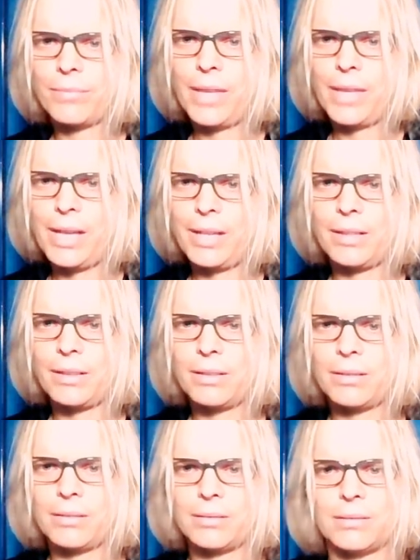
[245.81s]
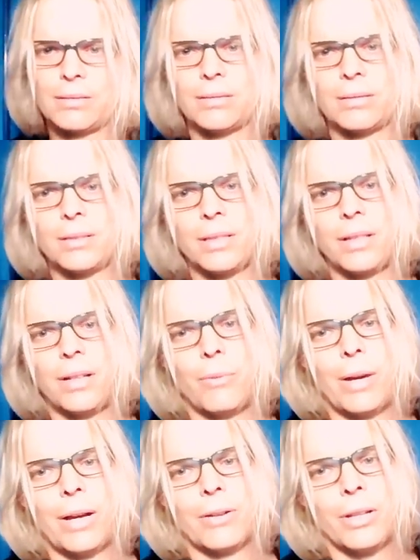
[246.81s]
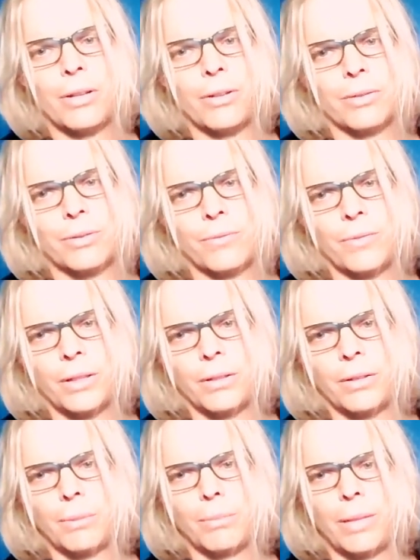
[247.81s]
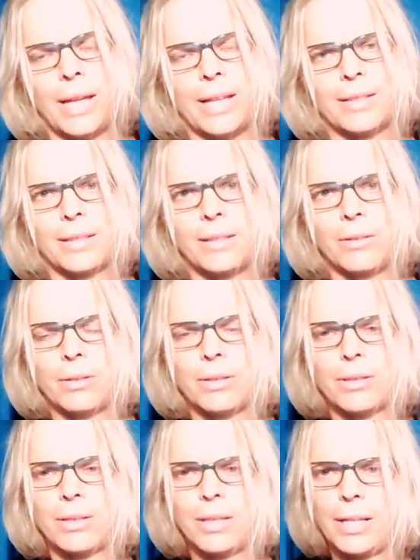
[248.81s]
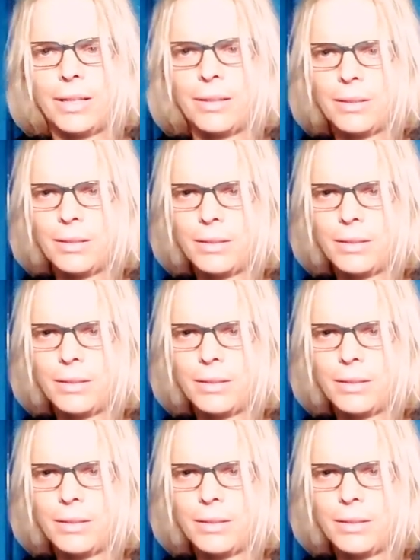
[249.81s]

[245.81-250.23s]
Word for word: Then an unwound hose filled and blasted the orange light,